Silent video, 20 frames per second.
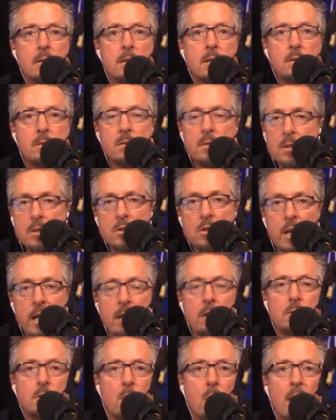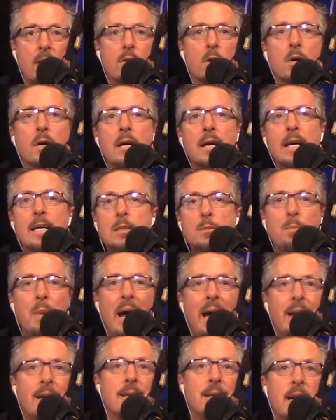The channels are awful. It's
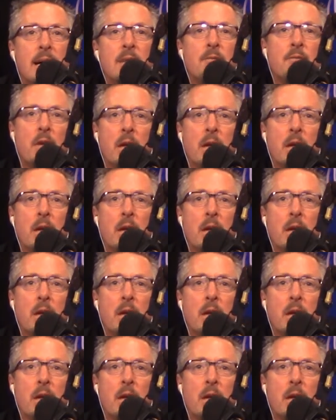bad enough,